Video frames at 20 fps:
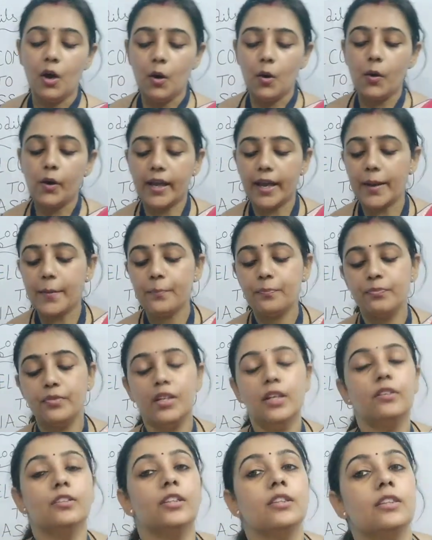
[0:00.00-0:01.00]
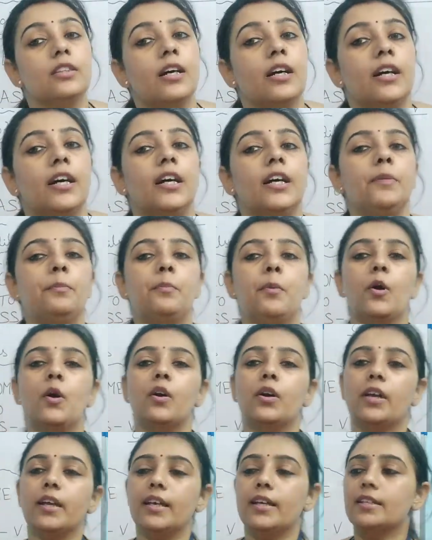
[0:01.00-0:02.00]
Okay. The third
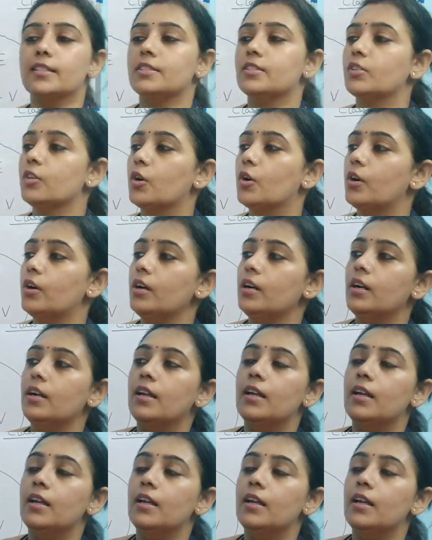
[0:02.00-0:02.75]
book is your